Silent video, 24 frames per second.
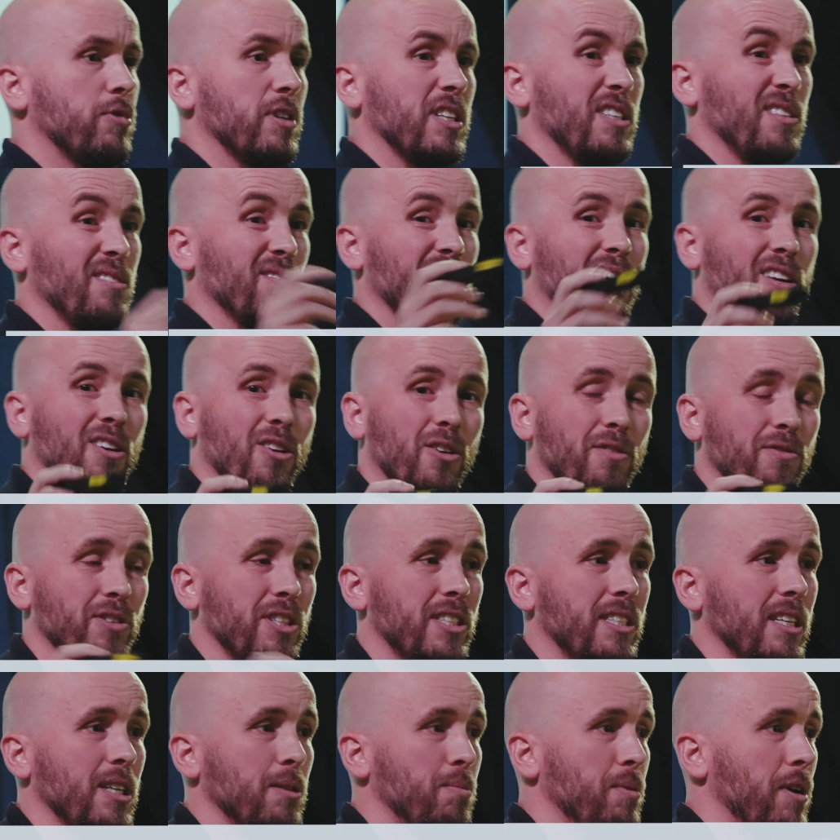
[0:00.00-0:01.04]
probably a lot of us
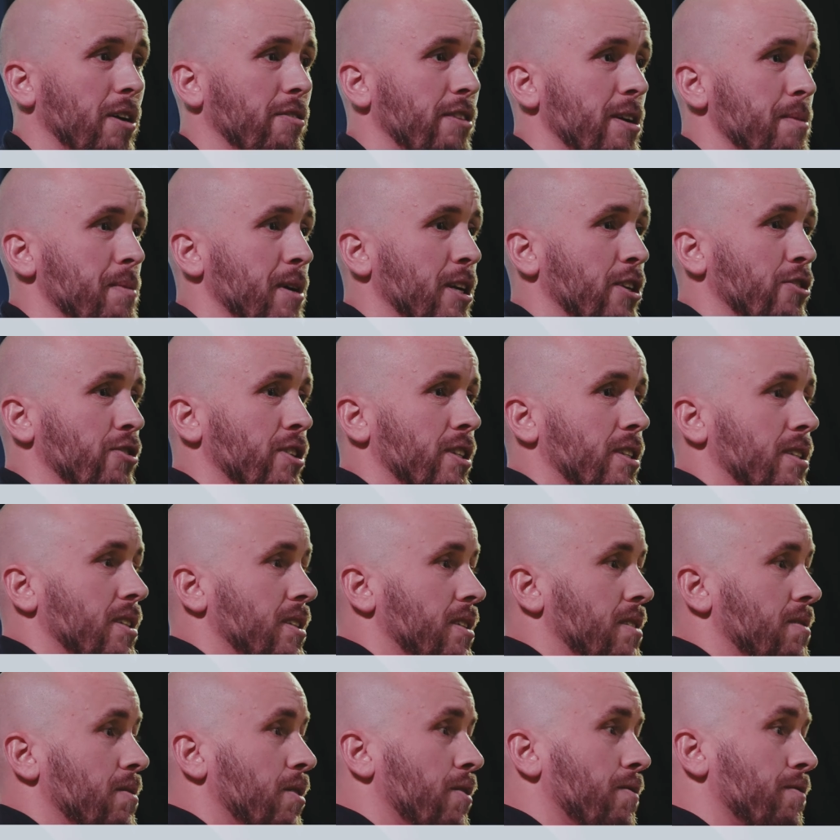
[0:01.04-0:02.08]
set up our email
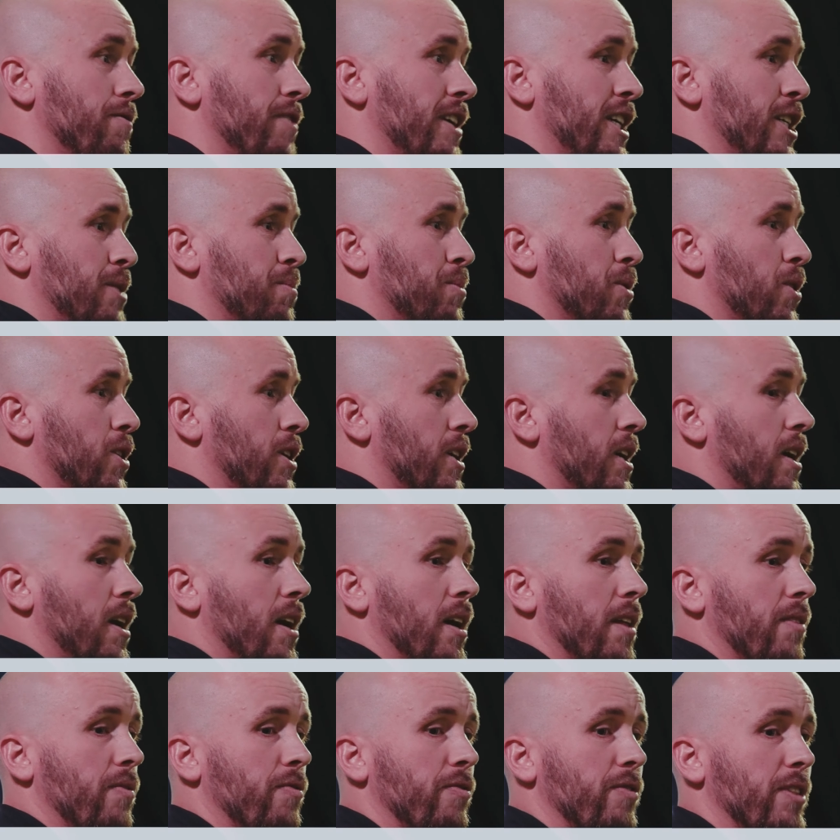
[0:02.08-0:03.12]
addresses on Facebook,
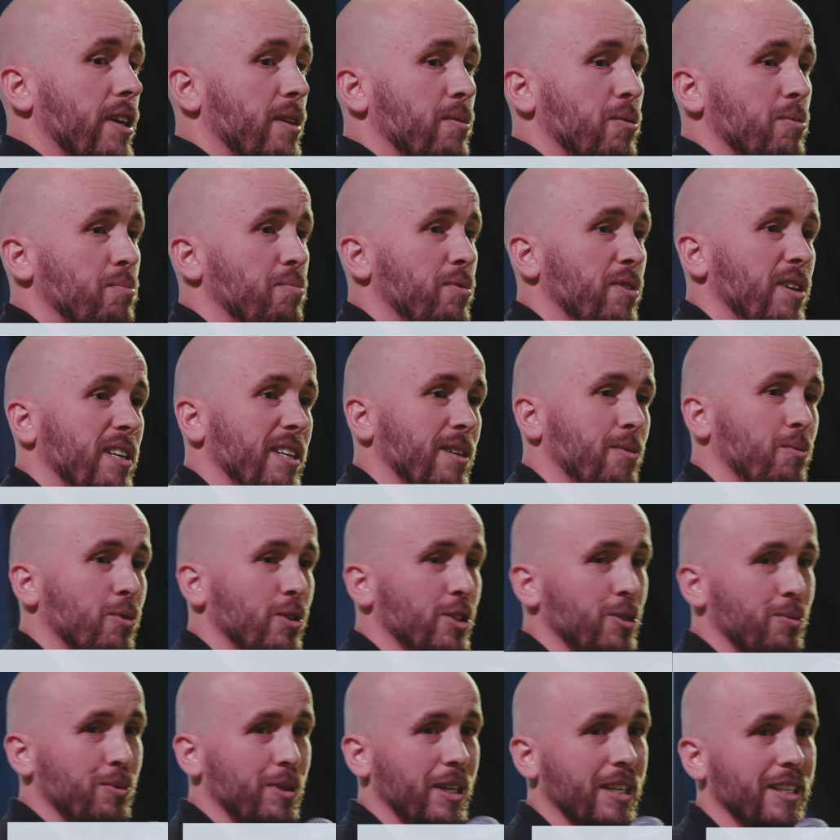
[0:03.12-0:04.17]
they were probably the
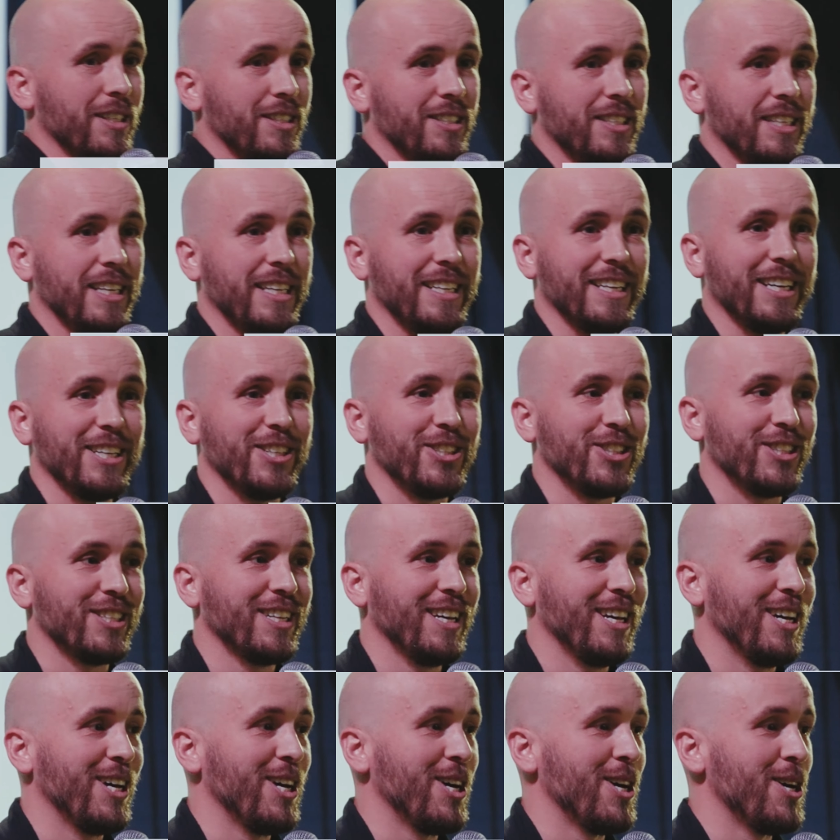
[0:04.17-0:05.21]
ones we had as
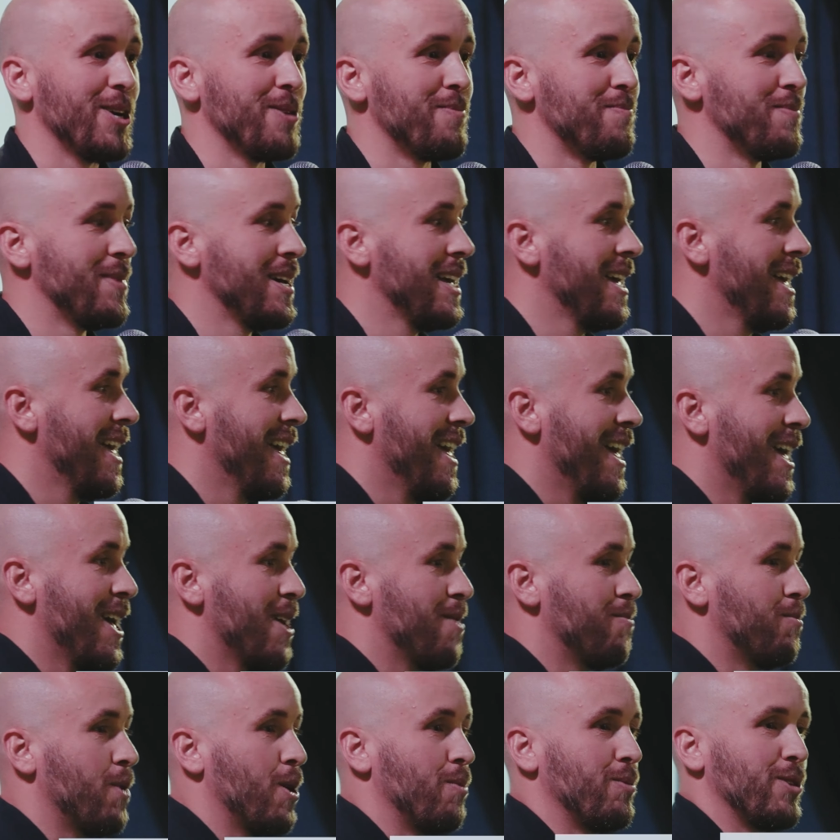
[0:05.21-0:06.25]
teenagers.
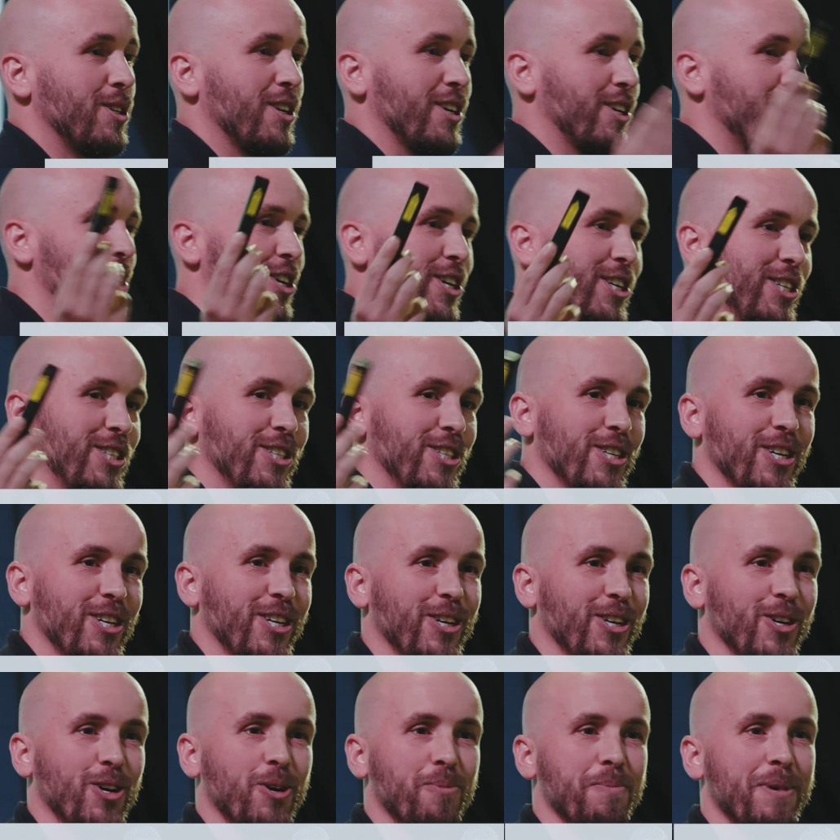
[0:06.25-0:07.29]
Mine's like
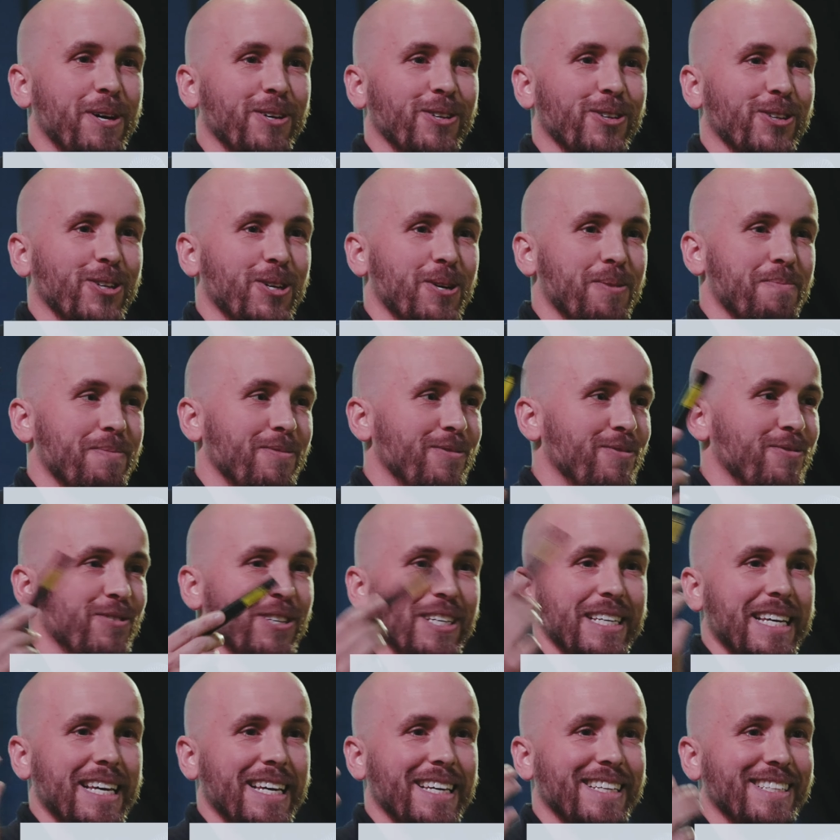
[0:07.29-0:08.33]
urquhart@hotmail.com for
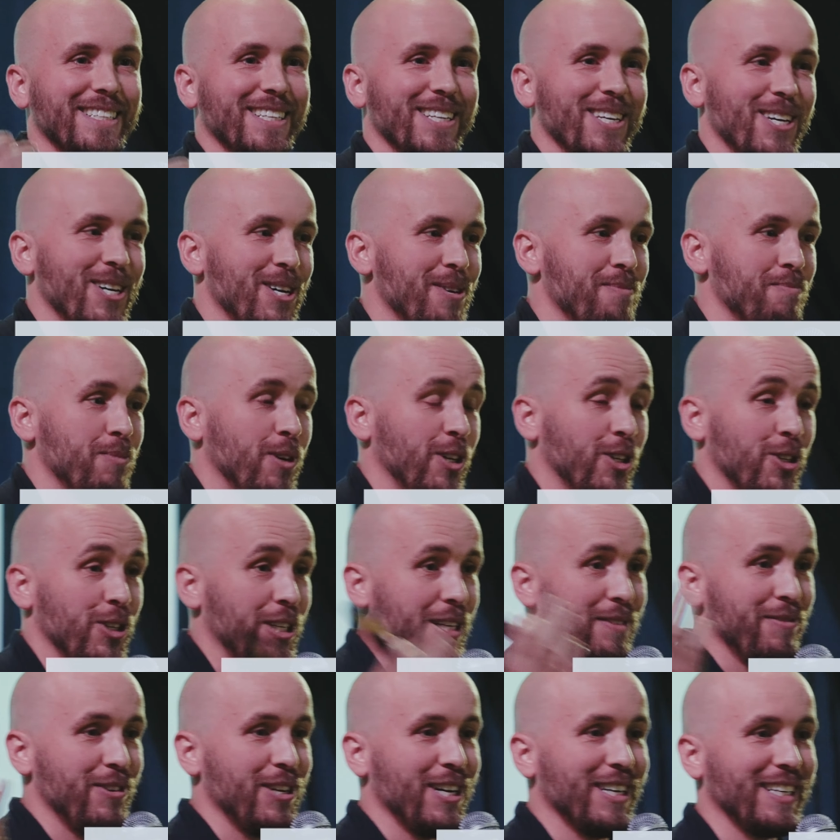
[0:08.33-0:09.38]
years. I couldn't
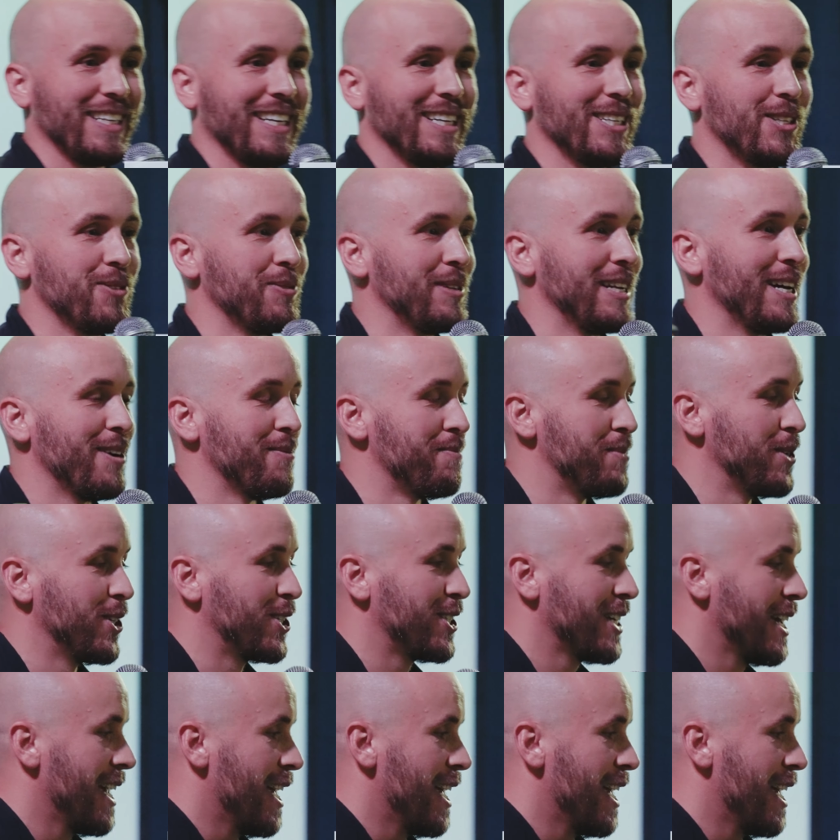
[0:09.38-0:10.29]
even know how to get to it now. But